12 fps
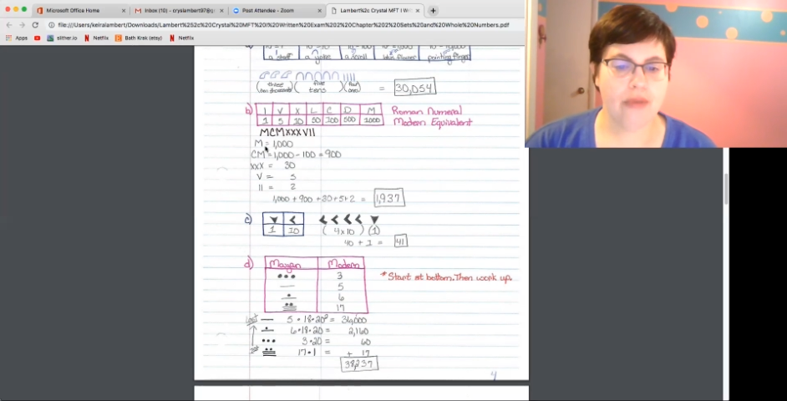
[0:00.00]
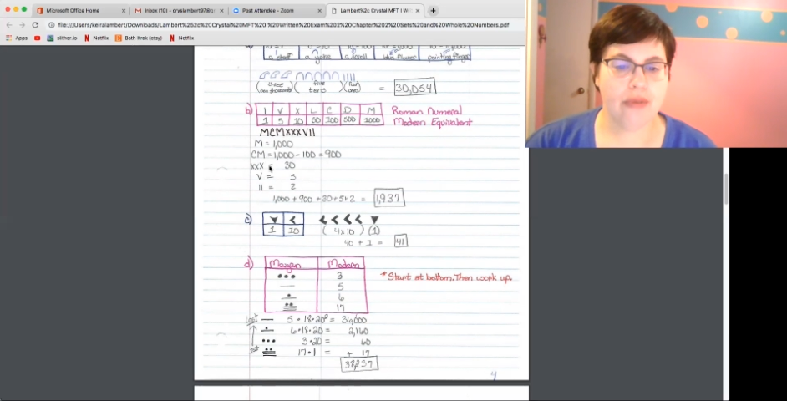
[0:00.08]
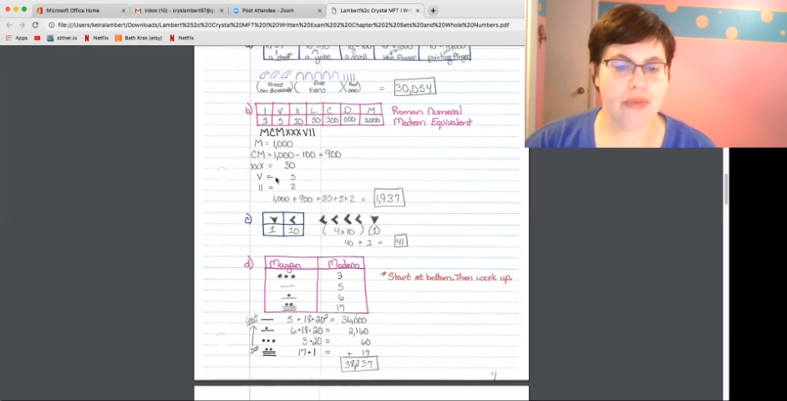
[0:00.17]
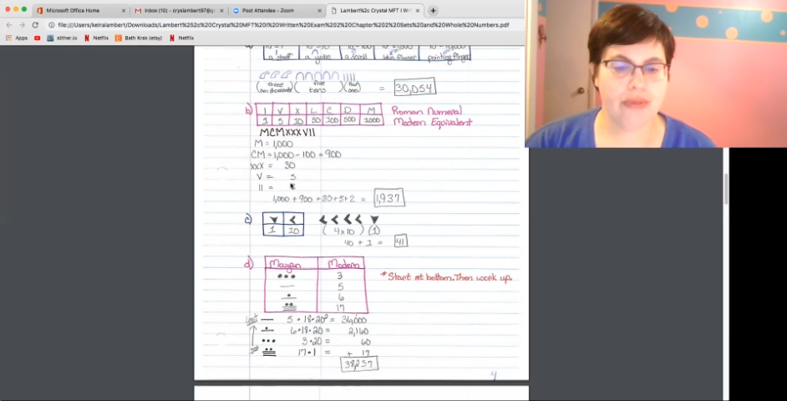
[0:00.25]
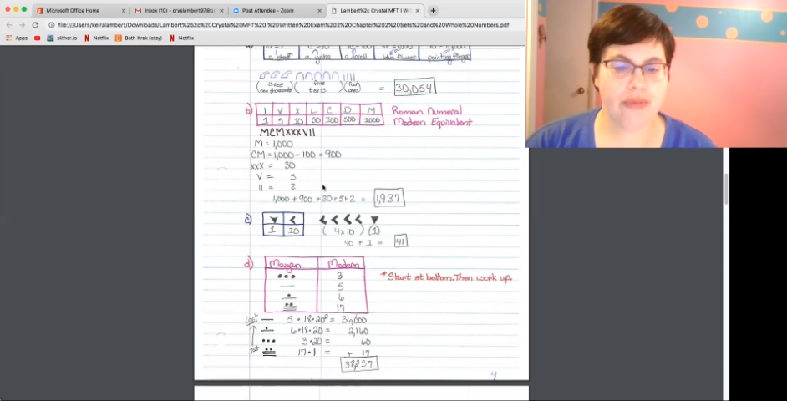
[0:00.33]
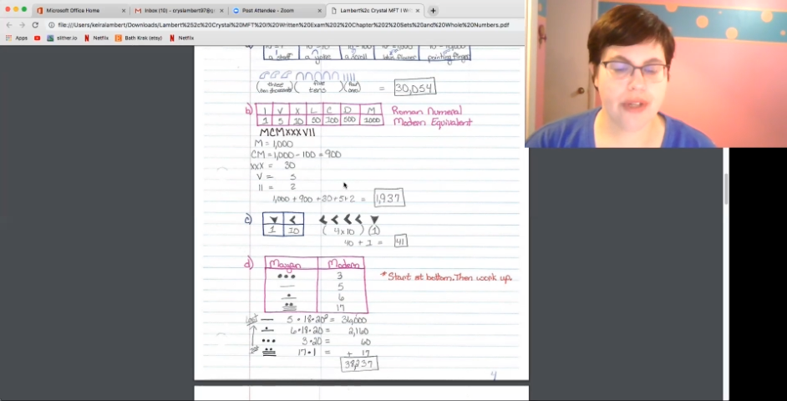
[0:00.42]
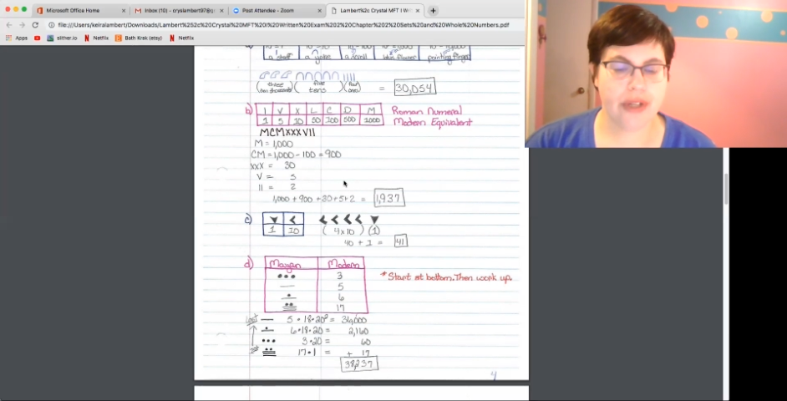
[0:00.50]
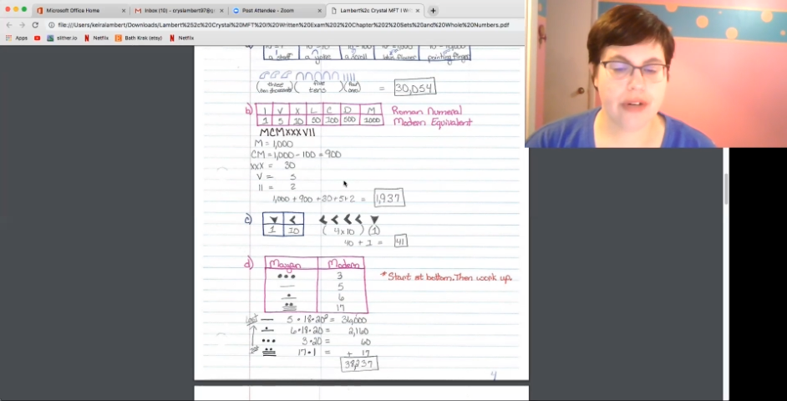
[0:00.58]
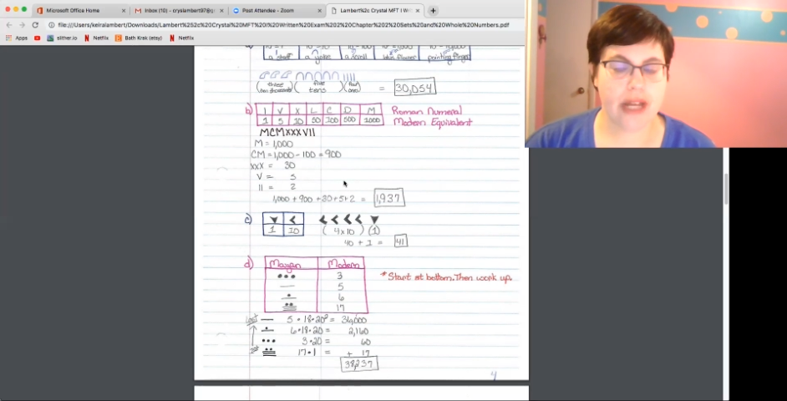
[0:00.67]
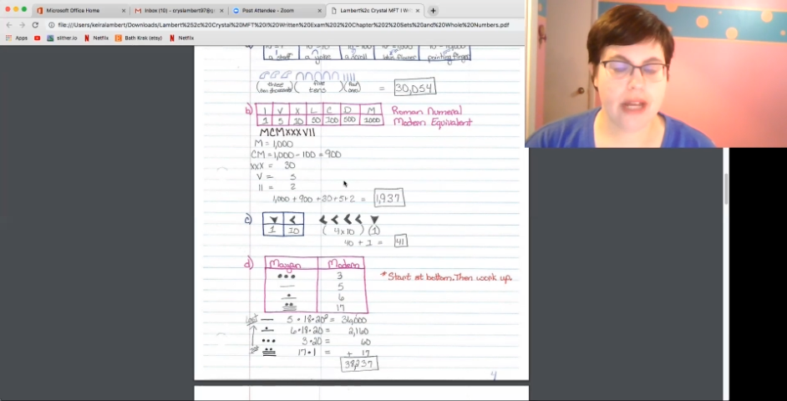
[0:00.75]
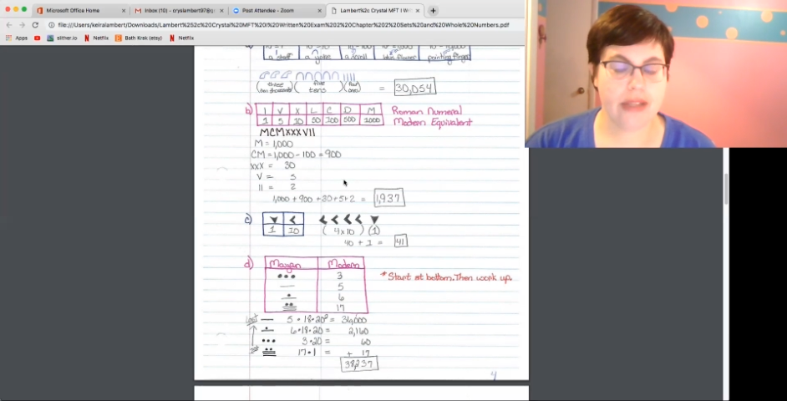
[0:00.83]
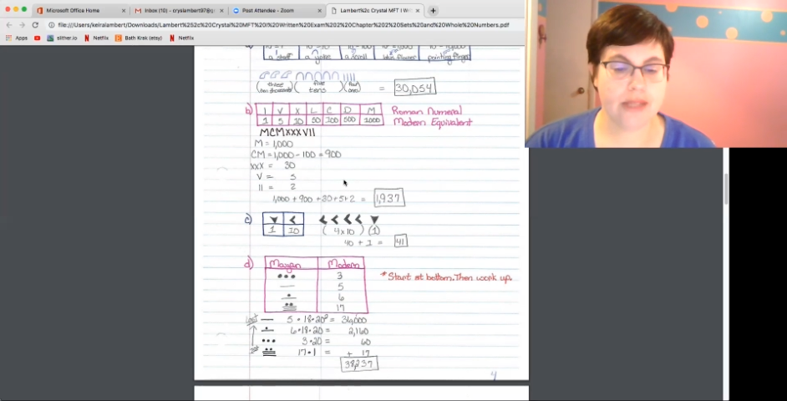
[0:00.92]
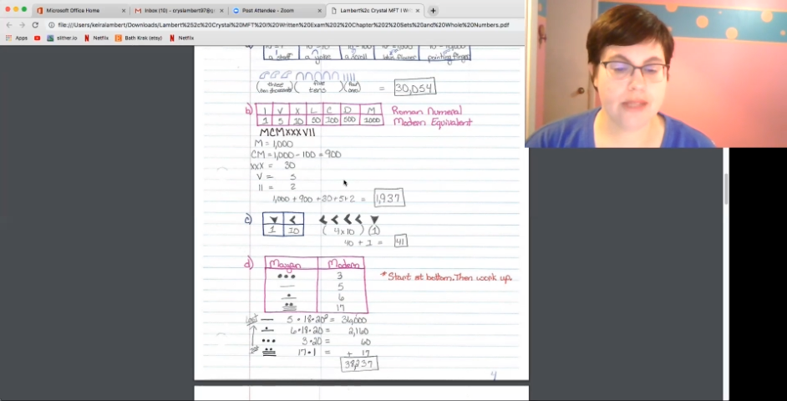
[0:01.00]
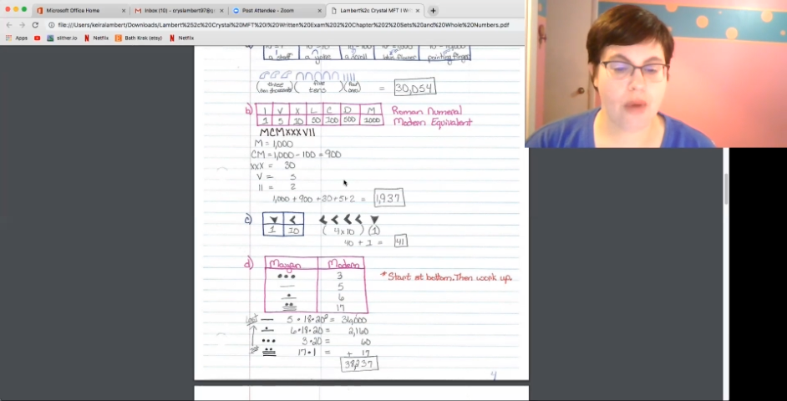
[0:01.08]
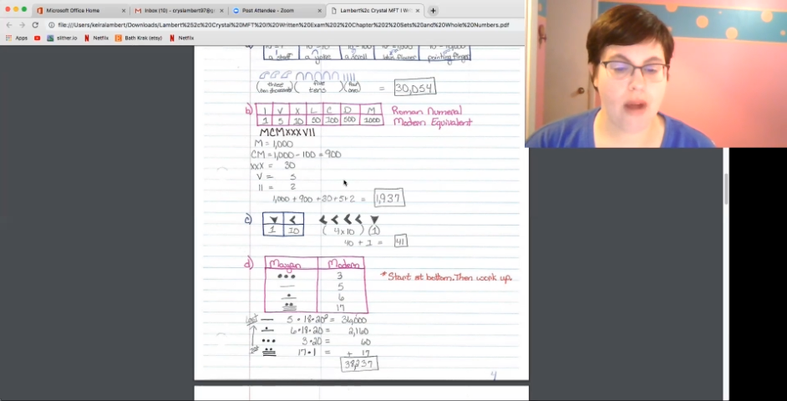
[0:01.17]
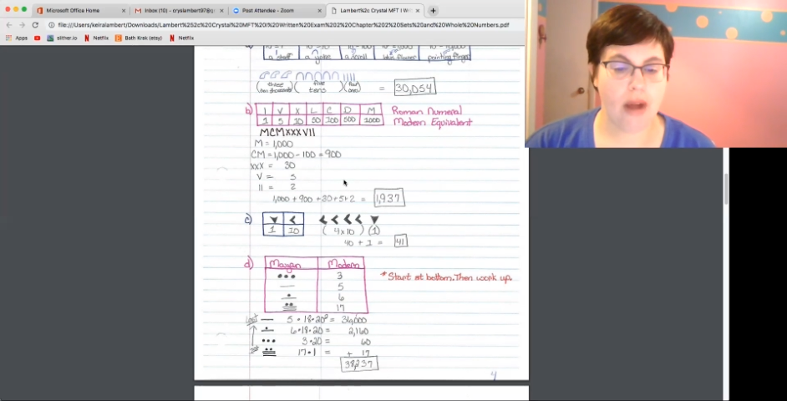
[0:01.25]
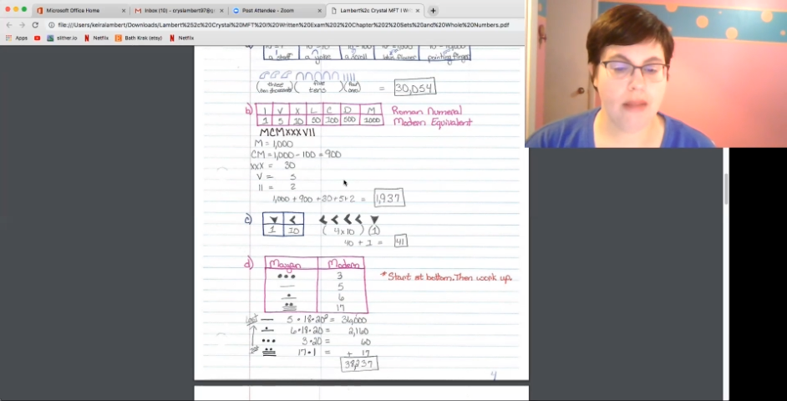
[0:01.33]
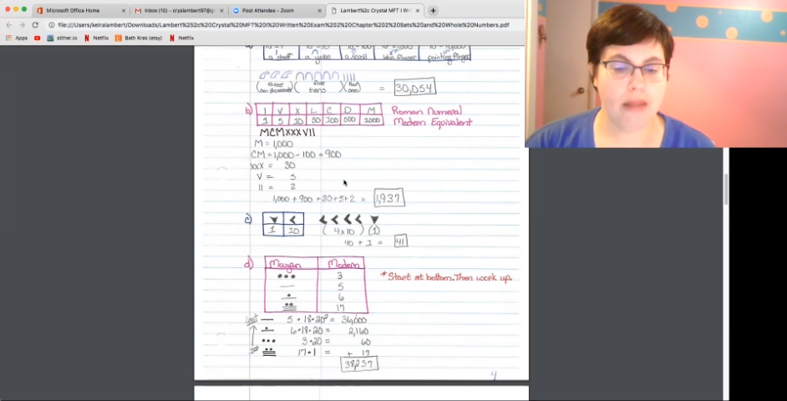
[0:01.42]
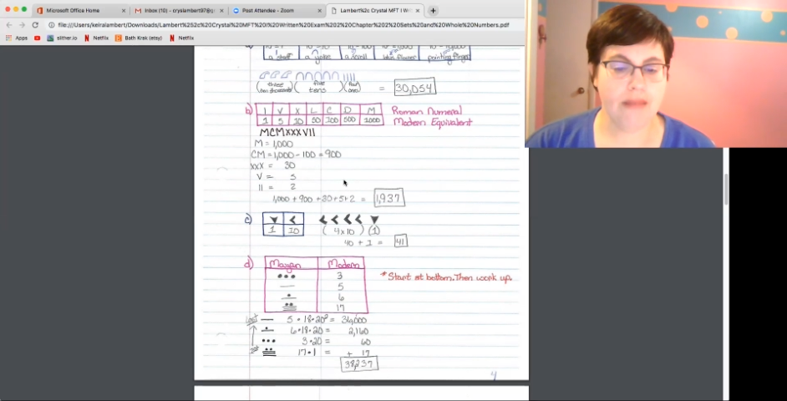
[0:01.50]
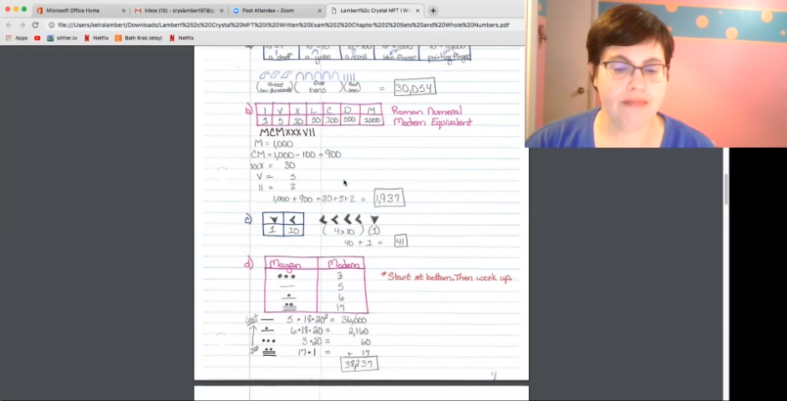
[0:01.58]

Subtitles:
we're figuring out this problem.